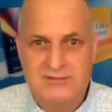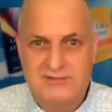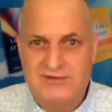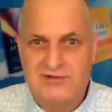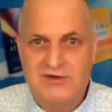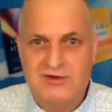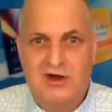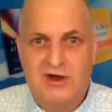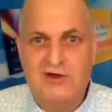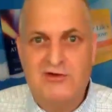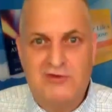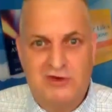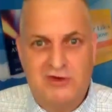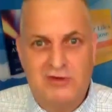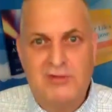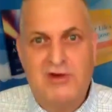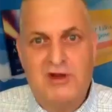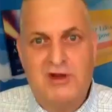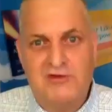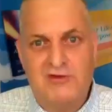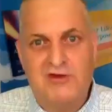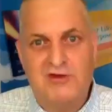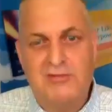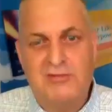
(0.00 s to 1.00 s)
It's not normal
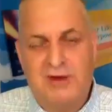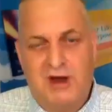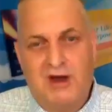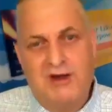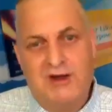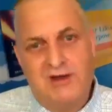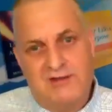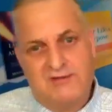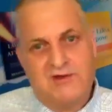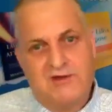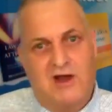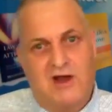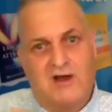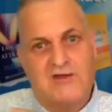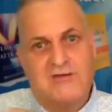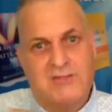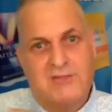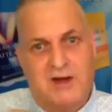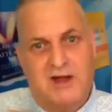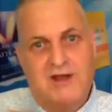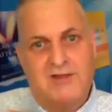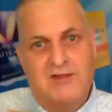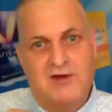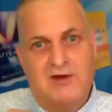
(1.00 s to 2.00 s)
on your body. It's caused
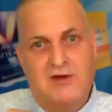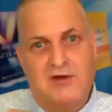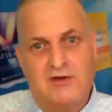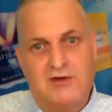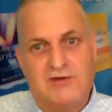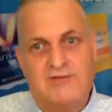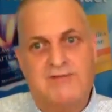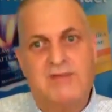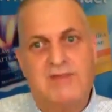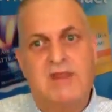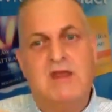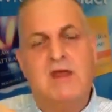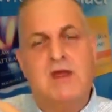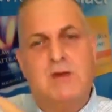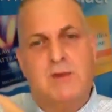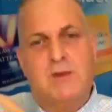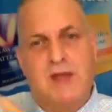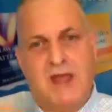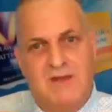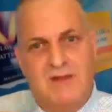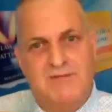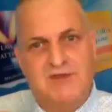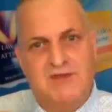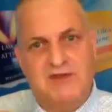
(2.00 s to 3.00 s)
by those. We
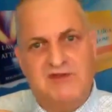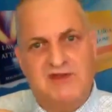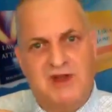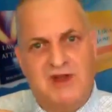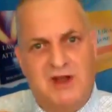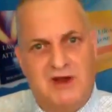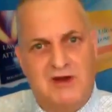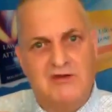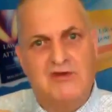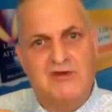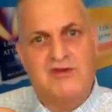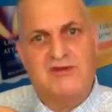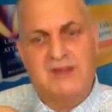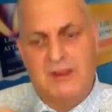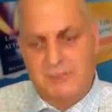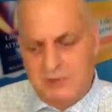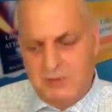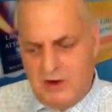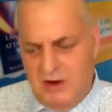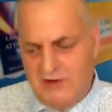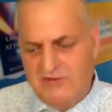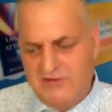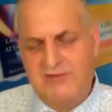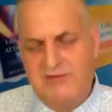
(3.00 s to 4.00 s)
have the chart. Your
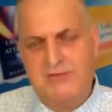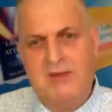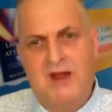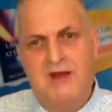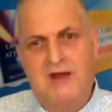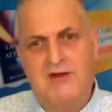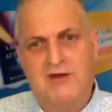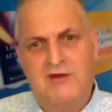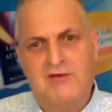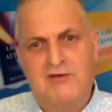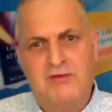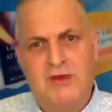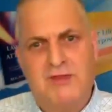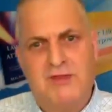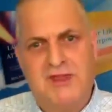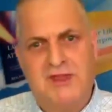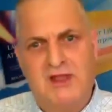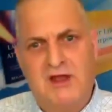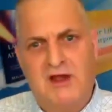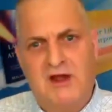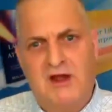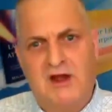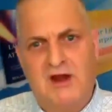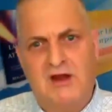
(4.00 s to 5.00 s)
subconscious mind knows what they
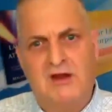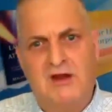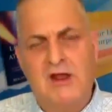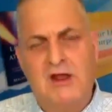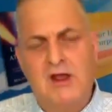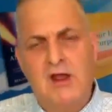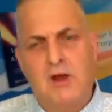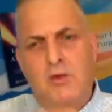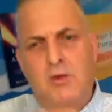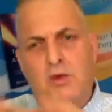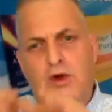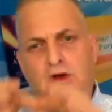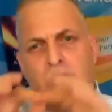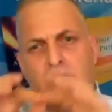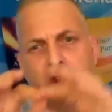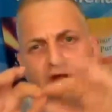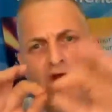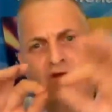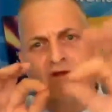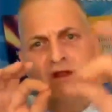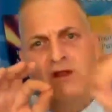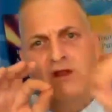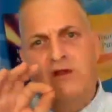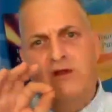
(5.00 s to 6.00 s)
are. We're going to
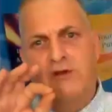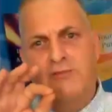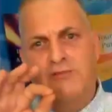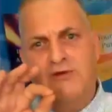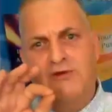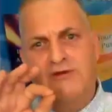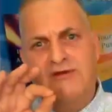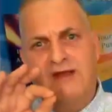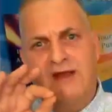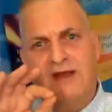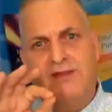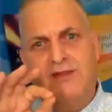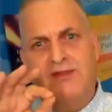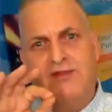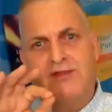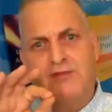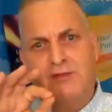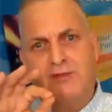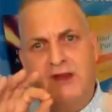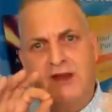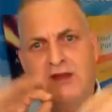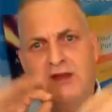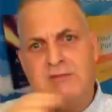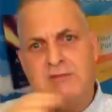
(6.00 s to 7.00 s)
use a little pretend
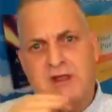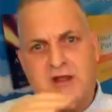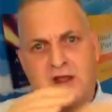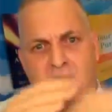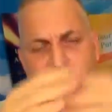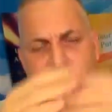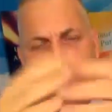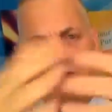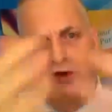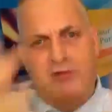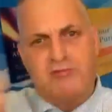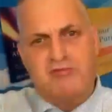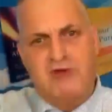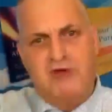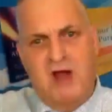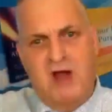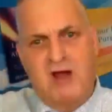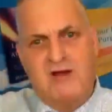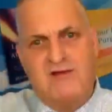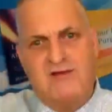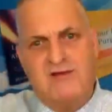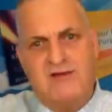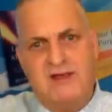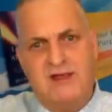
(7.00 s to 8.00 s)
thread, become your
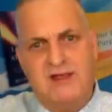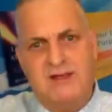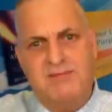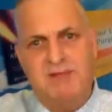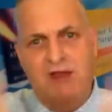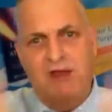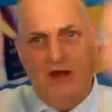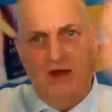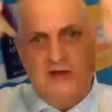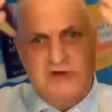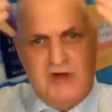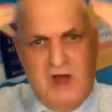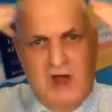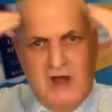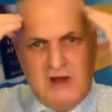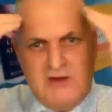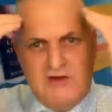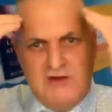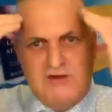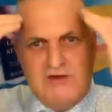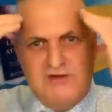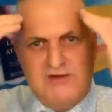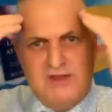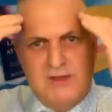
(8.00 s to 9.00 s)
proxy, talk to
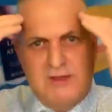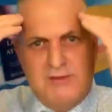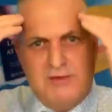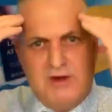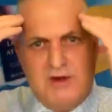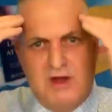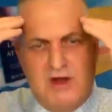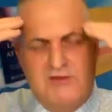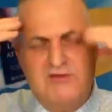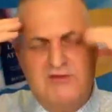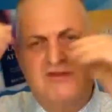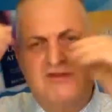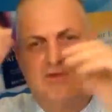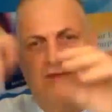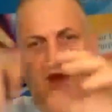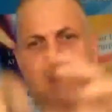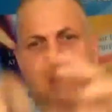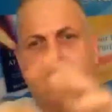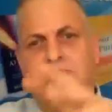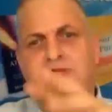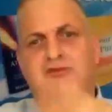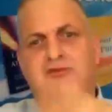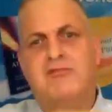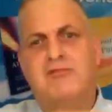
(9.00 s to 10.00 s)
your subconscious
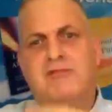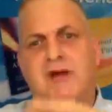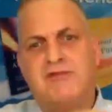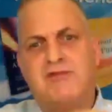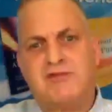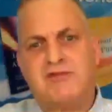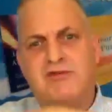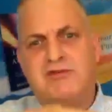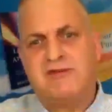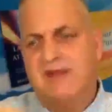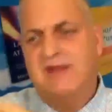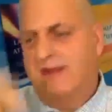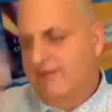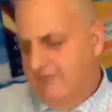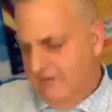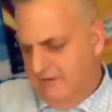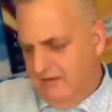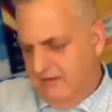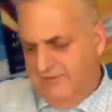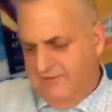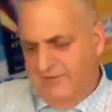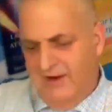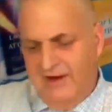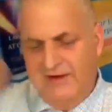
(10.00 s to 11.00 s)
mind through muscle testing
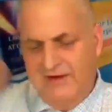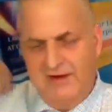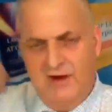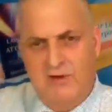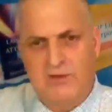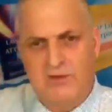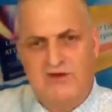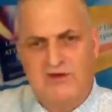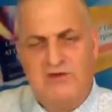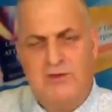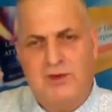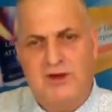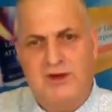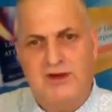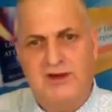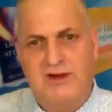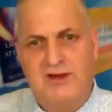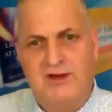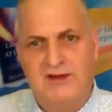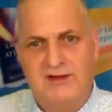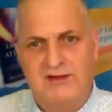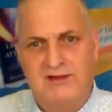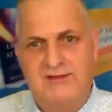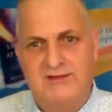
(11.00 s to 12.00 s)
to find out which one it
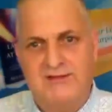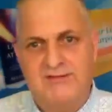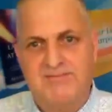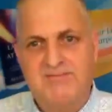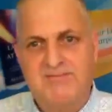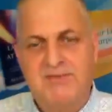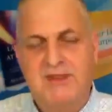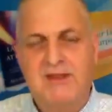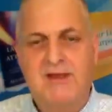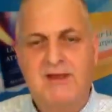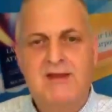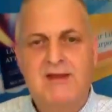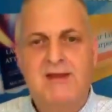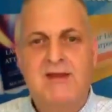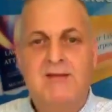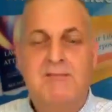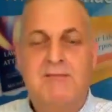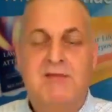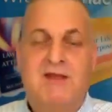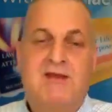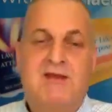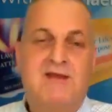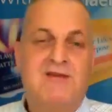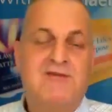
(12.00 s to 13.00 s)
is.
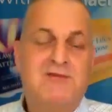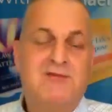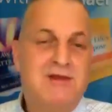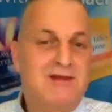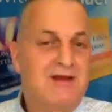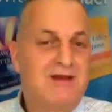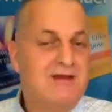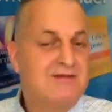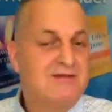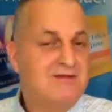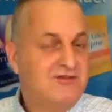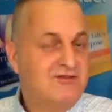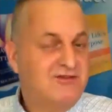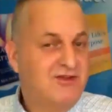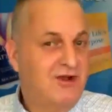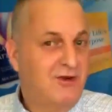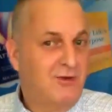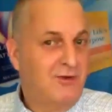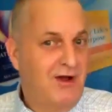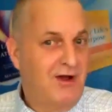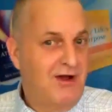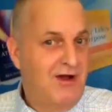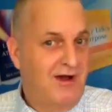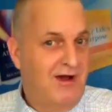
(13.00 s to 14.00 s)
Because we like to
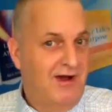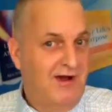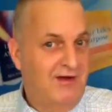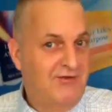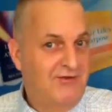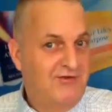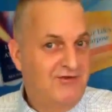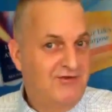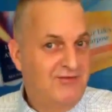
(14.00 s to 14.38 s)
show off